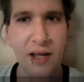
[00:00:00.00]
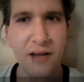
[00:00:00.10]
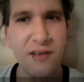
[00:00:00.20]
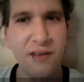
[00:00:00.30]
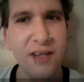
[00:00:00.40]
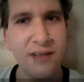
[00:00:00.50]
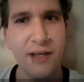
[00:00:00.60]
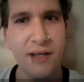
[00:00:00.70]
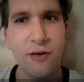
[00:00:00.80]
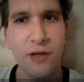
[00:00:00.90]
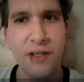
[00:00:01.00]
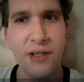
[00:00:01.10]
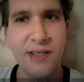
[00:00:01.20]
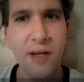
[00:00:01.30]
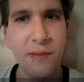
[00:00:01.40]
and a dictator.
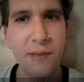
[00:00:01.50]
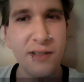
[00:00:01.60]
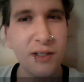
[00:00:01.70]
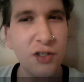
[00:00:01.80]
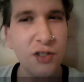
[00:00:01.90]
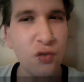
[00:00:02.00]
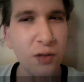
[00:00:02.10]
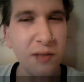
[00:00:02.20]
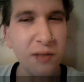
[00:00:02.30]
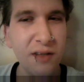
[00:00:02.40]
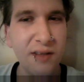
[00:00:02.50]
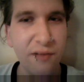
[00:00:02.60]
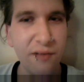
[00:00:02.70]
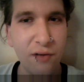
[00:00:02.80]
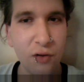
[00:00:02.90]
He set up this extremely
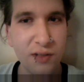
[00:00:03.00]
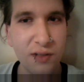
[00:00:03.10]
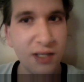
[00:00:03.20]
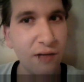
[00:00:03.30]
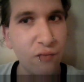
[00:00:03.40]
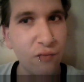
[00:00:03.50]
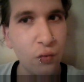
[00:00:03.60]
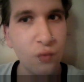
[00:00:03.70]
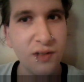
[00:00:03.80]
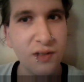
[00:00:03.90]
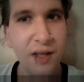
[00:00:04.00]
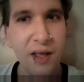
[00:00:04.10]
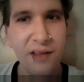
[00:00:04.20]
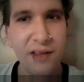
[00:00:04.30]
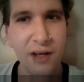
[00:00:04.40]
difficult set of rules
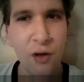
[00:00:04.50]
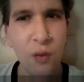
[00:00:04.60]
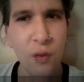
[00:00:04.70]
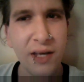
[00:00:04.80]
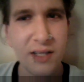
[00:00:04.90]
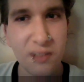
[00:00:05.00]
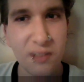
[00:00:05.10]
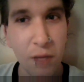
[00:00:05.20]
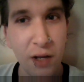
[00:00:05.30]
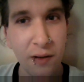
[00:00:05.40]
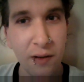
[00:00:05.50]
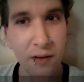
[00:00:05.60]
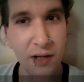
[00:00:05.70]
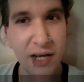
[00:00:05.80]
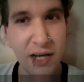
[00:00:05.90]
that go against my
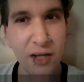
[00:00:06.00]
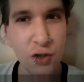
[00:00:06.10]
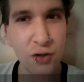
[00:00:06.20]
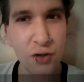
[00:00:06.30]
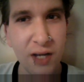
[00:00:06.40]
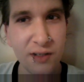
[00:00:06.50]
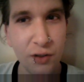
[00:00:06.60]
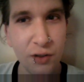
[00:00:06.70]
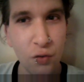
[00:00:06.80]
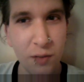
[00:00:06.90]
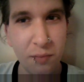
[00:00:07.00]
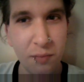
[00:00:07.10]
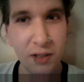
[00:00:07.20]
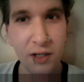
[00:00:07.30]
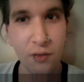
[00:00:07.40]
nature as a
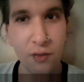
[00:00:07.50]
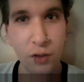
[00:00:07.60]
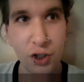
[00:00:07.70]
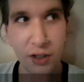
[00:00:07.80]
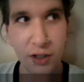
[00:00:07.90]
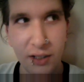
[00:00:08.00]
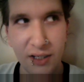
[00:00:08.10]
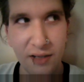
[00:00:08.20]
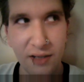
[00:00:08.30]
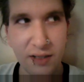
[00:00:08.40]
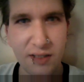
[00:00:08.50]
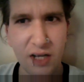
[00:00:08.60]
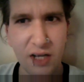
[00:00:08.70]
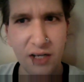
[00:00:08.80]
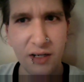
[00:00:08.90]
human being, which he
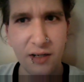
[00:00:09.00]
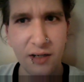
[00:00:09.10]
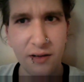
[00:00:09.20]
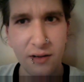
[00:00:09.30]
decided